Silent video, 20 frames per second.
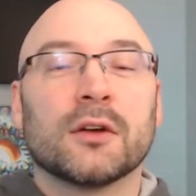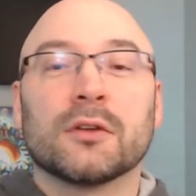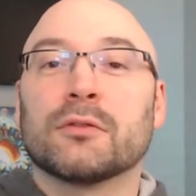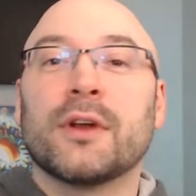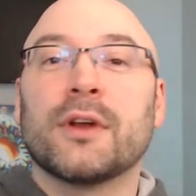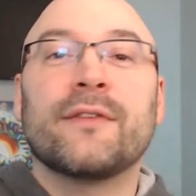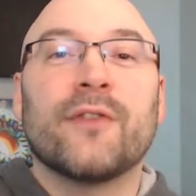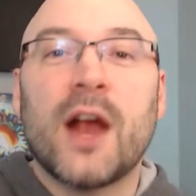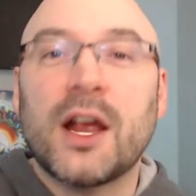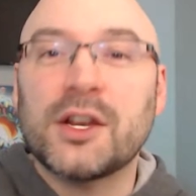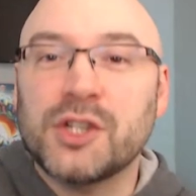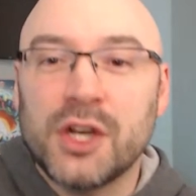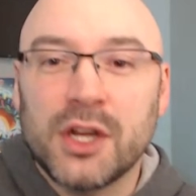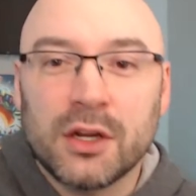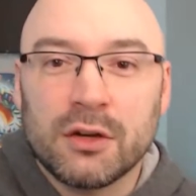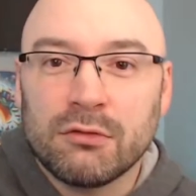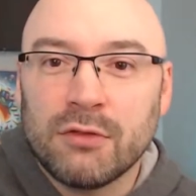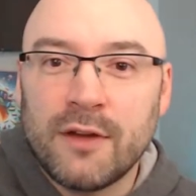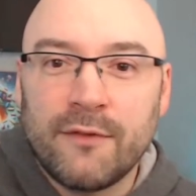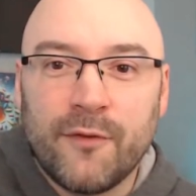
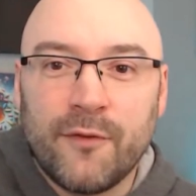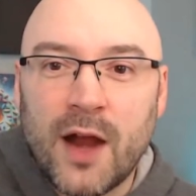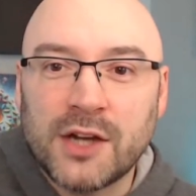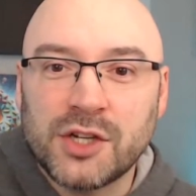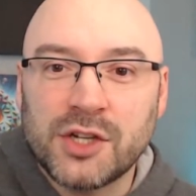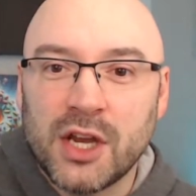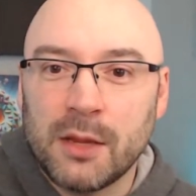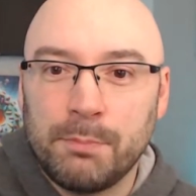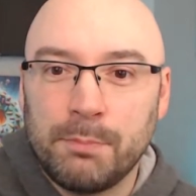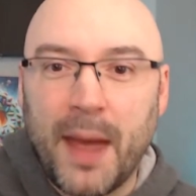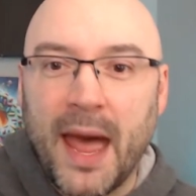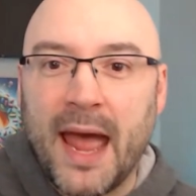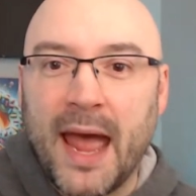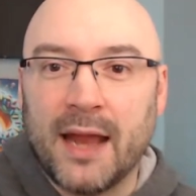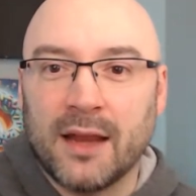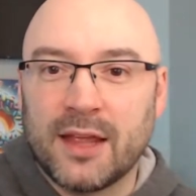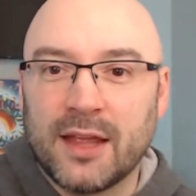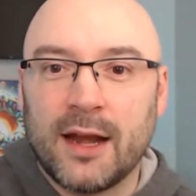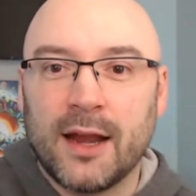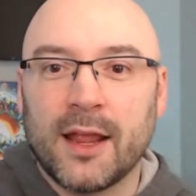Refreshing,
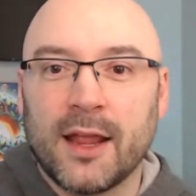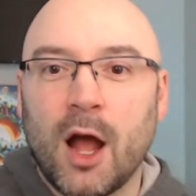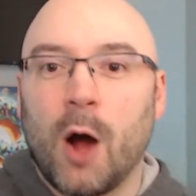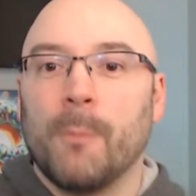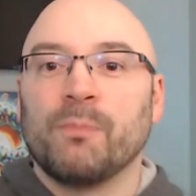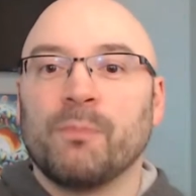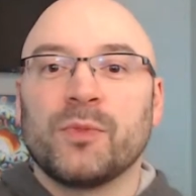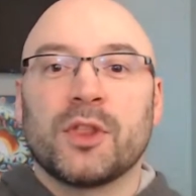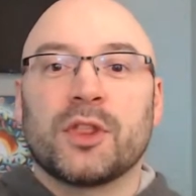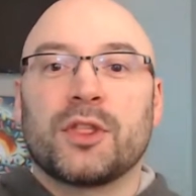bang, there you go.